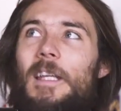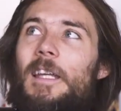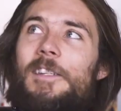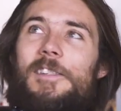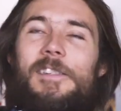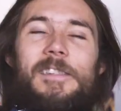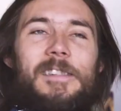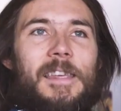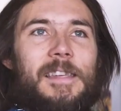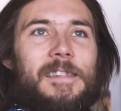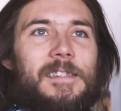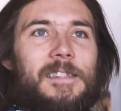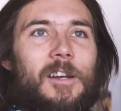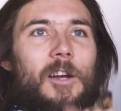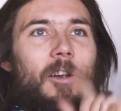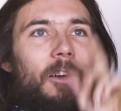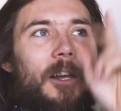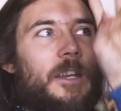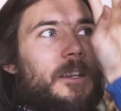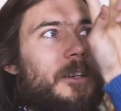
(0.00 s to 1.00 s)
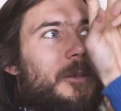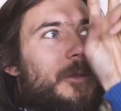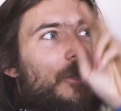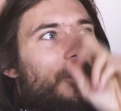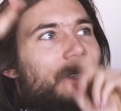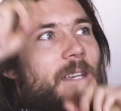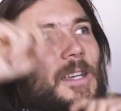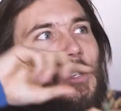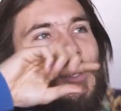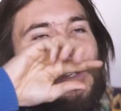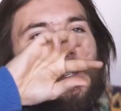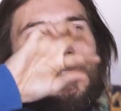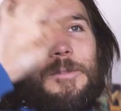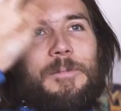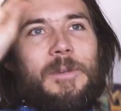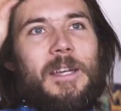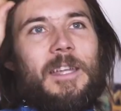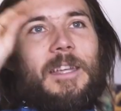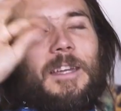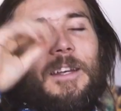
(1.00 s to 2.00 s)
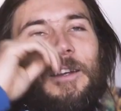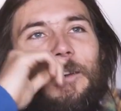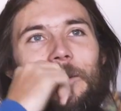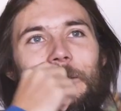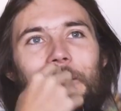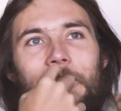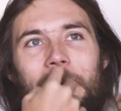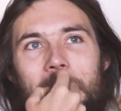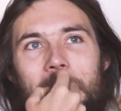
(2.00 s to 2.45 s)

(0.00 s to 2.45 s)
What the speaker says: It just says sorry in quotations, Mike Carroll.